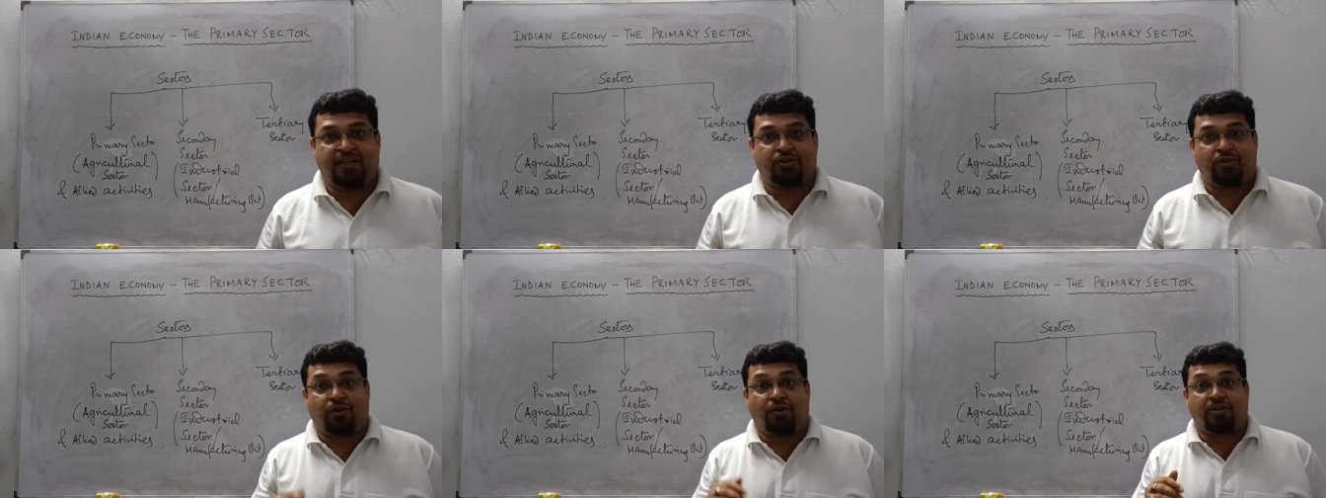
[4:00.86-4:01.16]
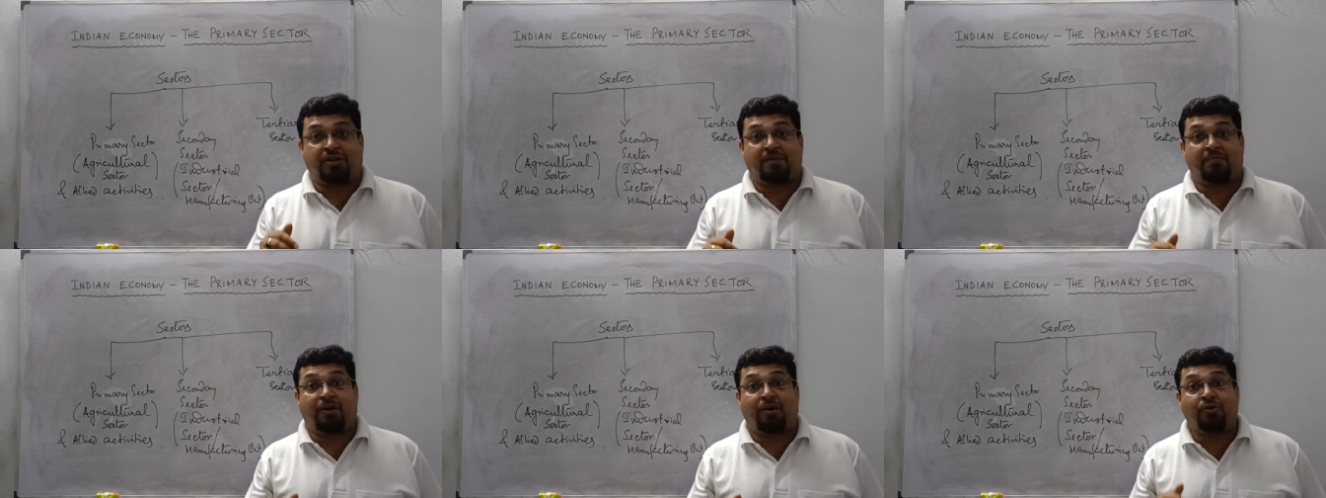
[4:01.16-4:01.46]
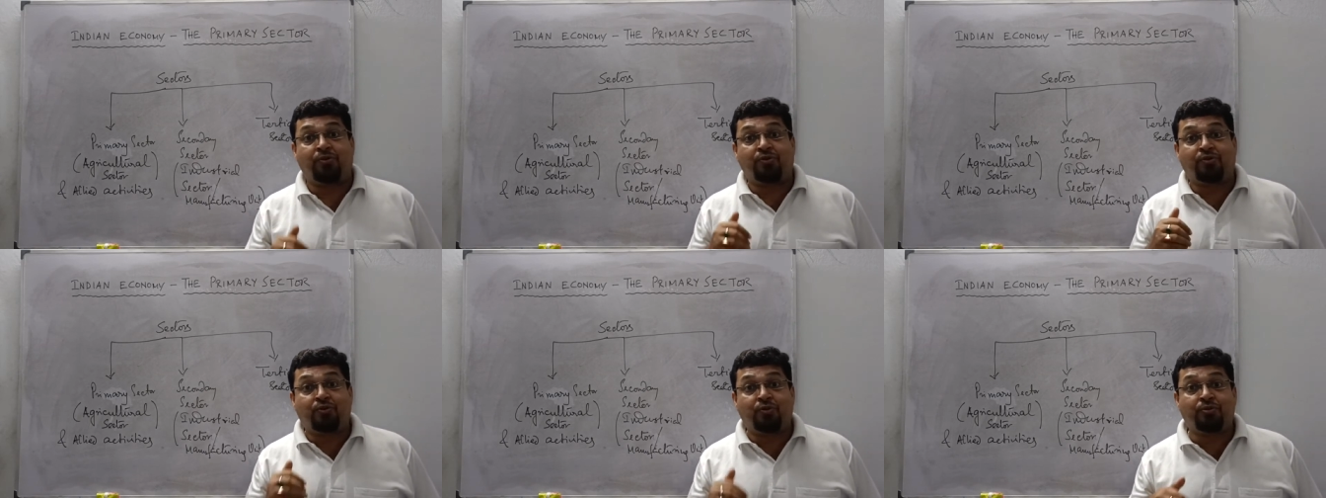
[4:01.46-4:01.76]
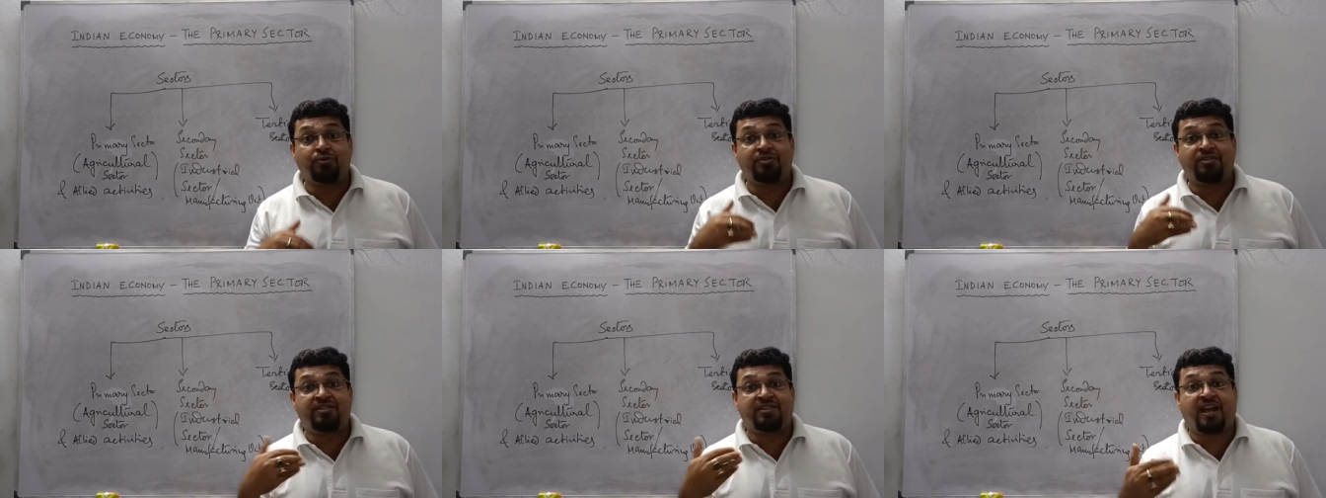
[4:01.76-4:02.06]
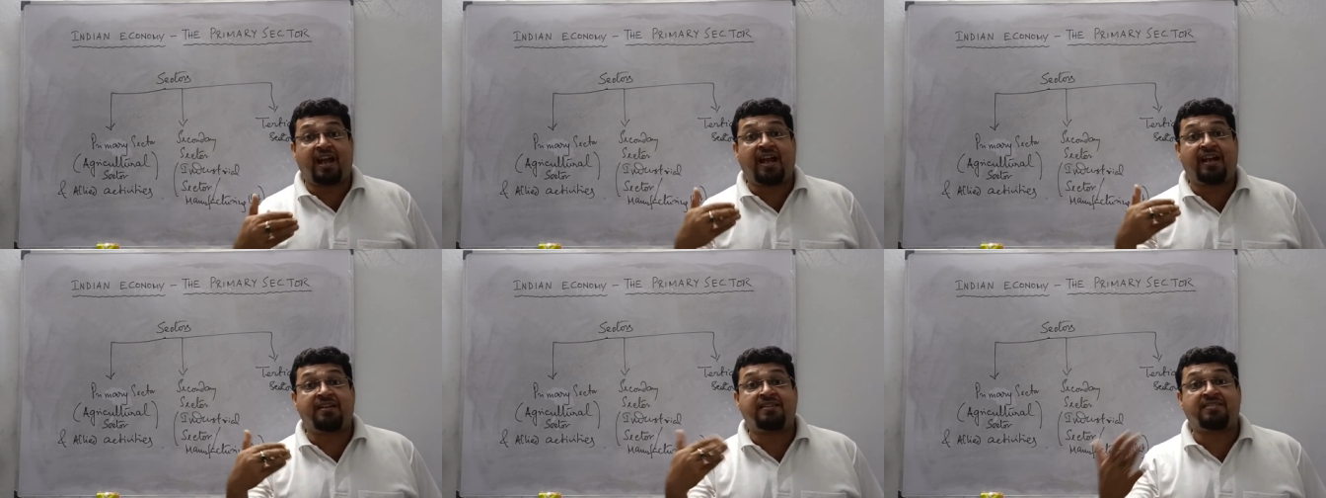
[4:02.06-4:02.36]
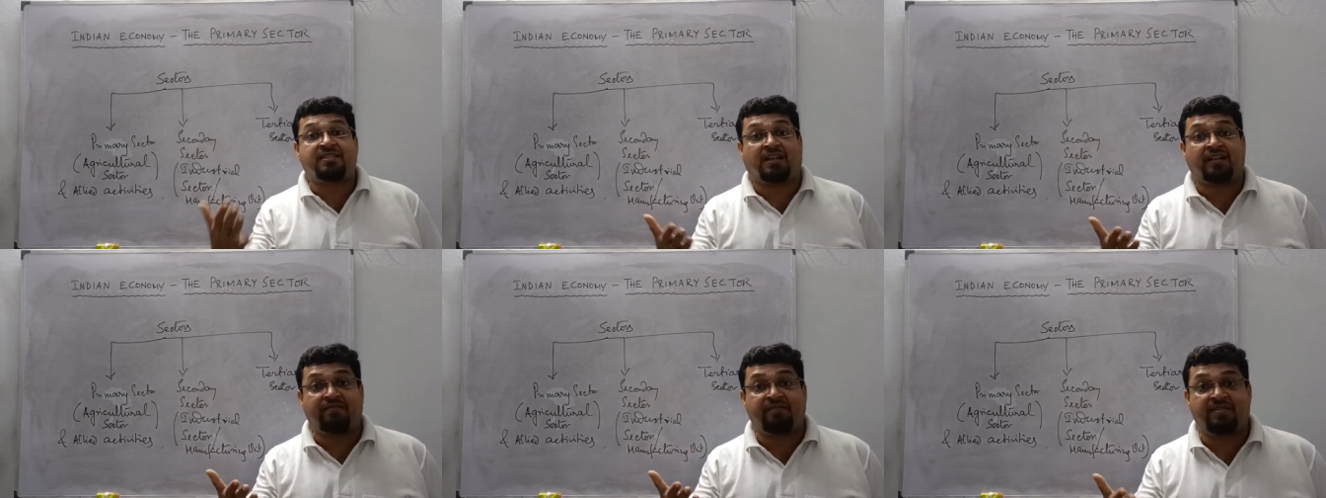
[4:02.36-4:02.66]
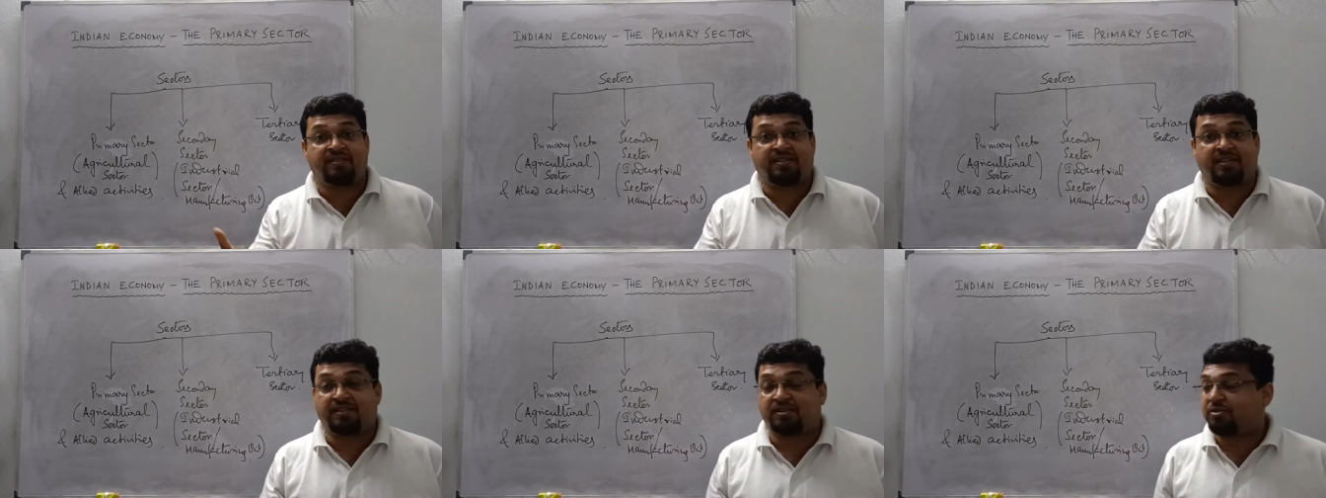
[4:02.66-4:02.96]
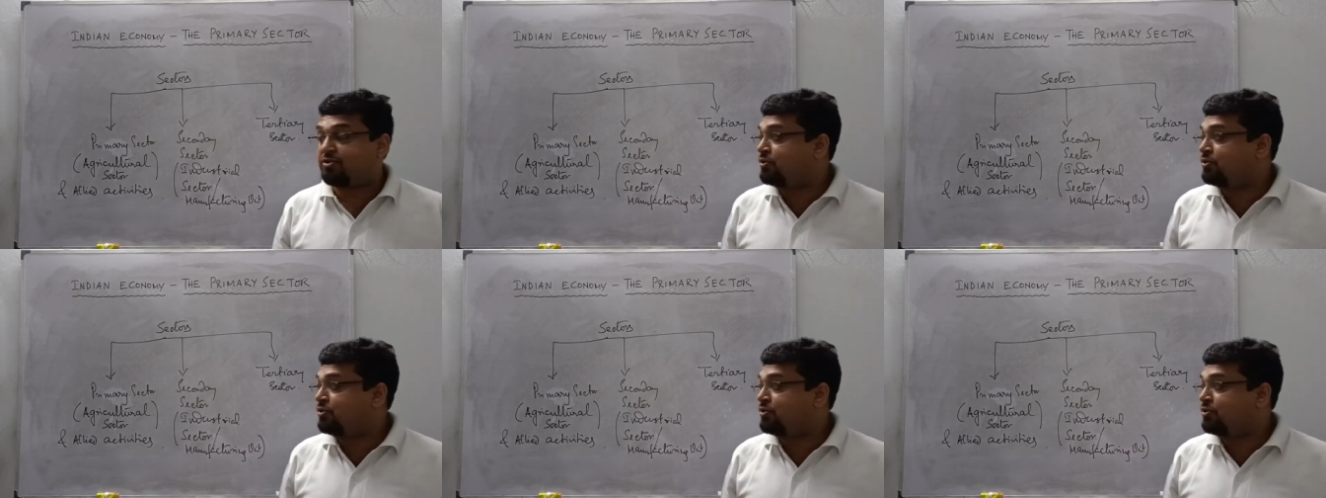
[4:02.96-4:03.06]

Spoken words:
talk about goods and services.